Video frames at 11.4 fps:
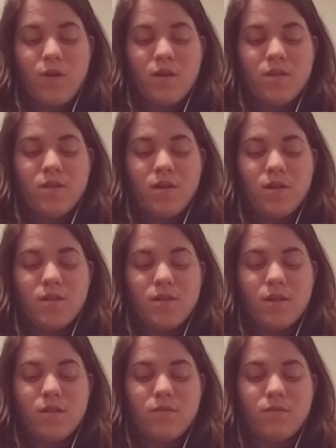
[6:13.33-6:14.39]
it's not
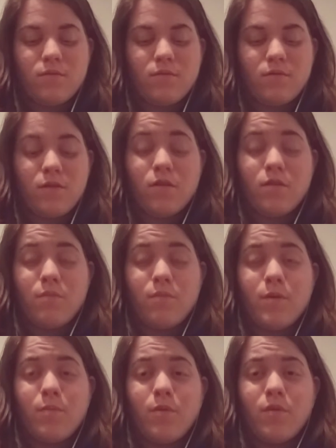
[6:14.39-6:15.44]
easy. If
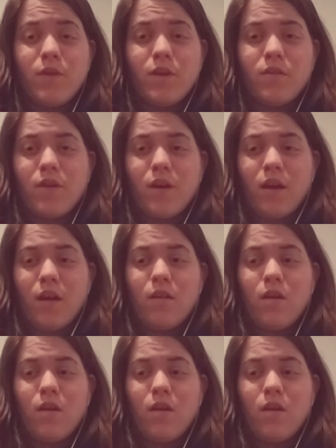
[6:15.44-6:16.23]
people think that,